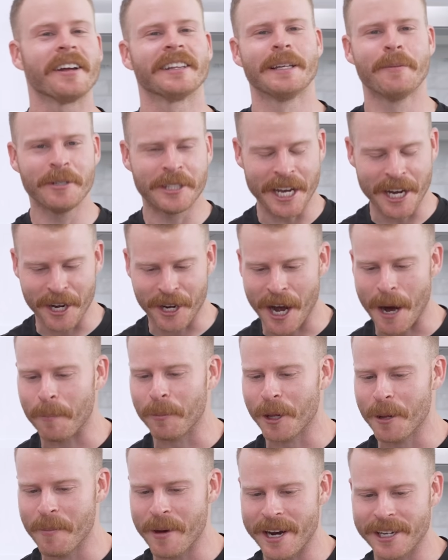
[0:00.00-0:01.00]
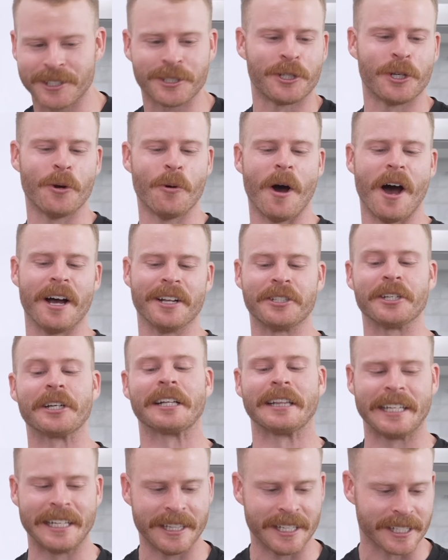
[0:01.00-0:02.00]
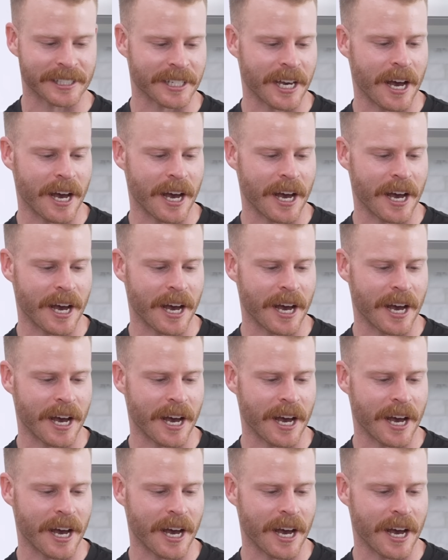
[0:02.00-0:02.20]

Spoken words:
Let me take a couple of minutes to clean this